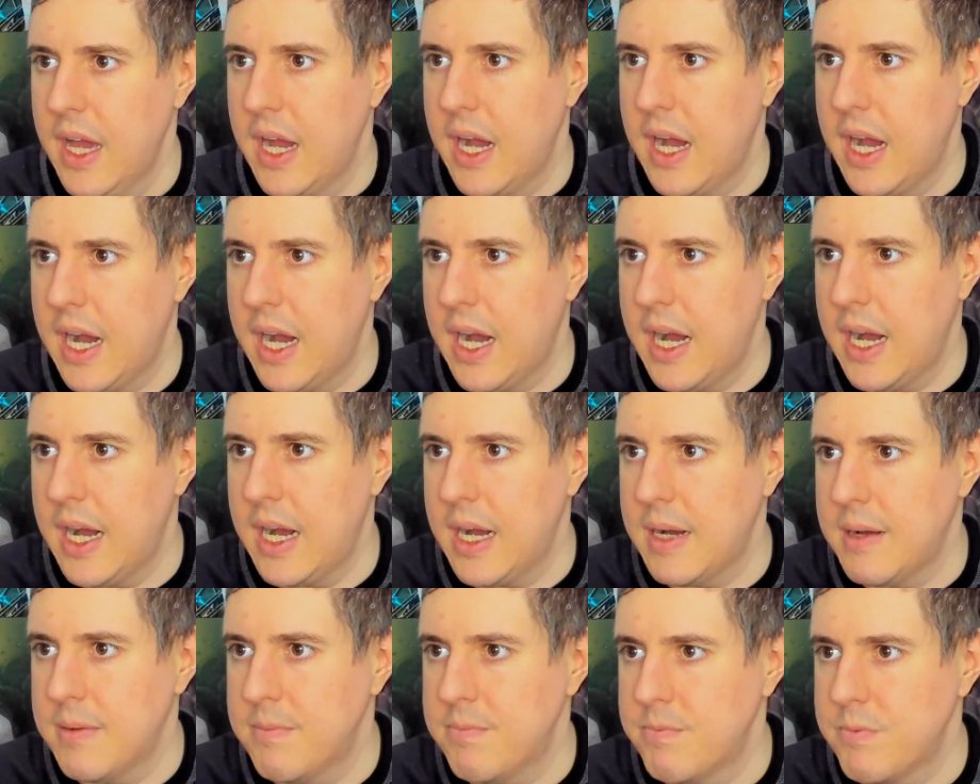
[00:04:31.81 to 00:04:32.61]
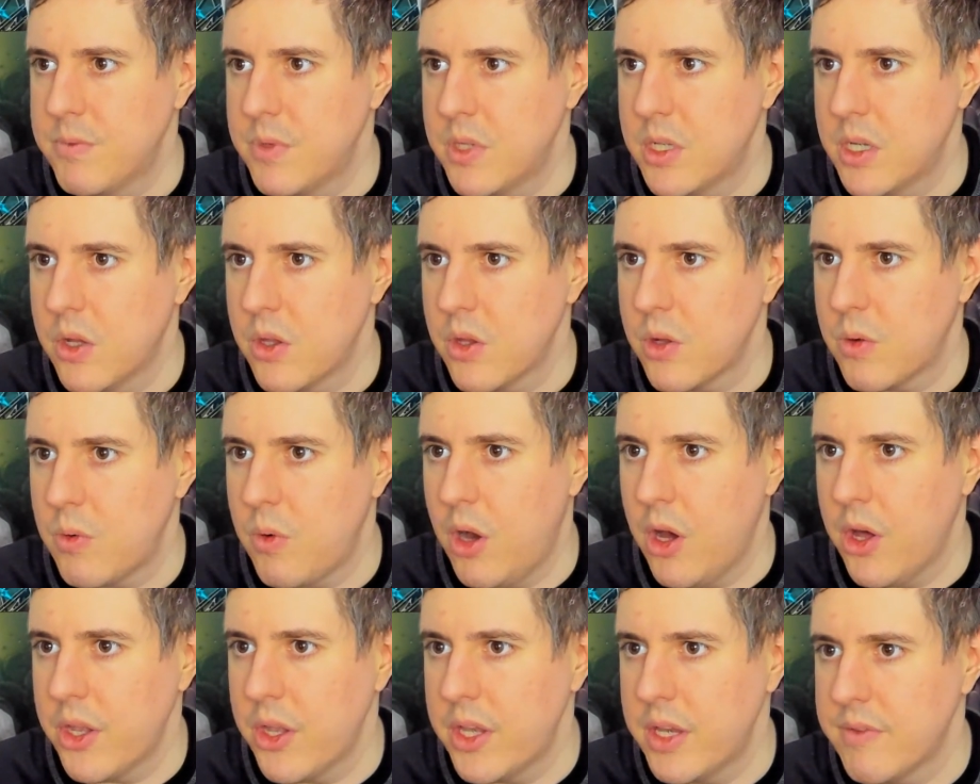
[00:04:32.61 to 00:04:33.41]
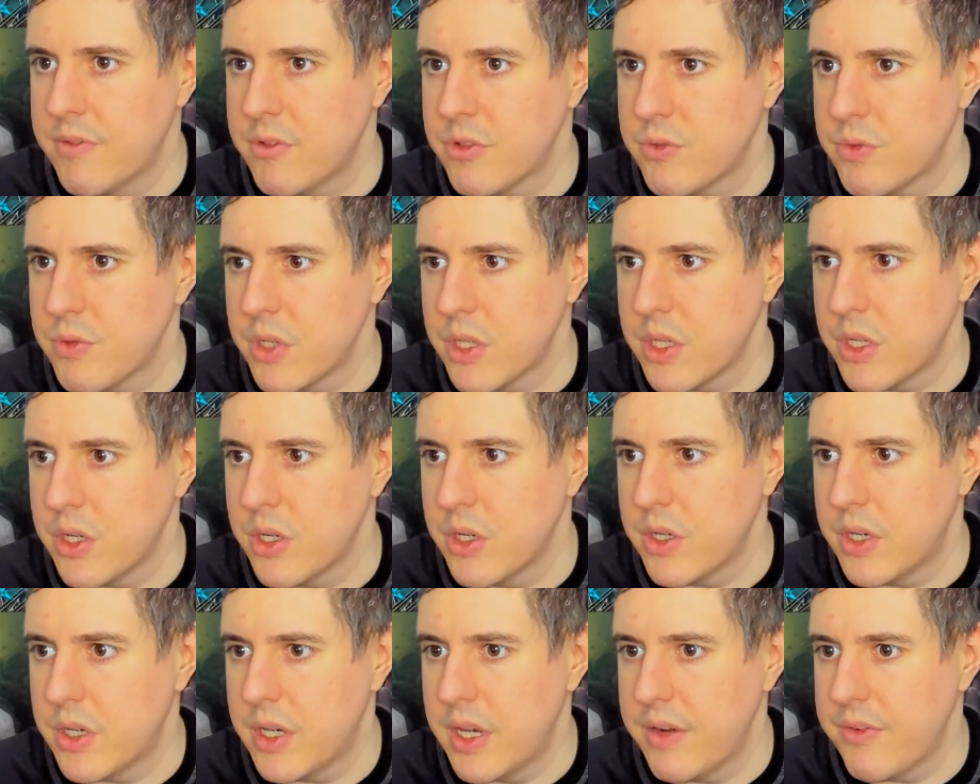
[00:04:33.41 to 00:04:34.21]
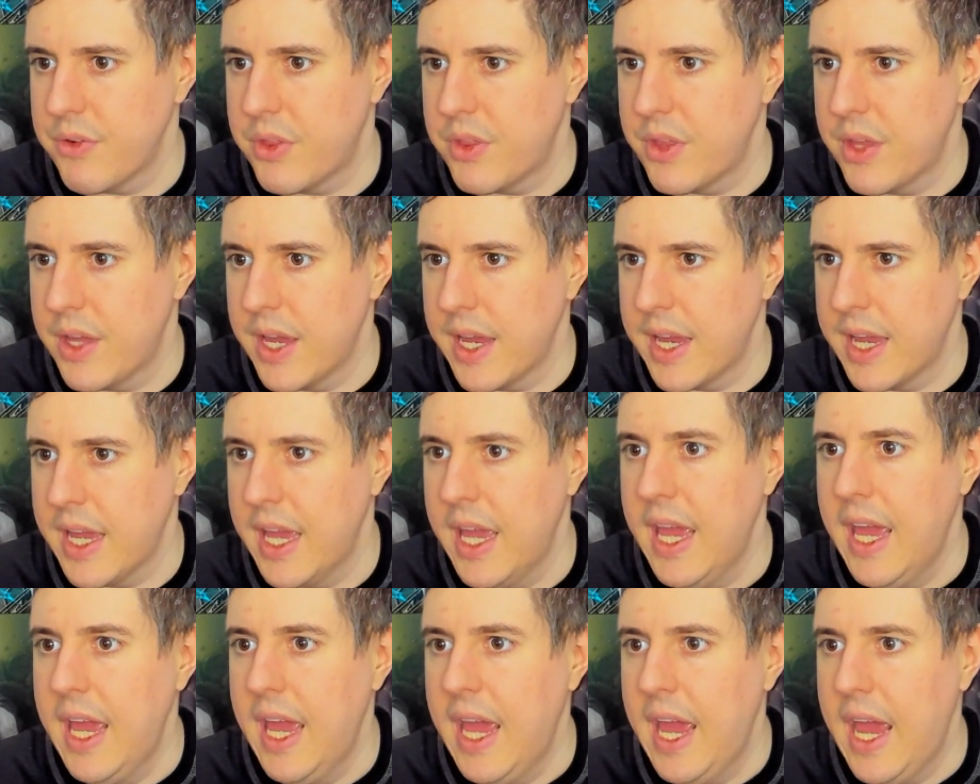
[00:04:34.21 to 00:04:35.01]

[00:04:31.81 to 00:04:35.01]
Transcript: The quality of it's really good and everything.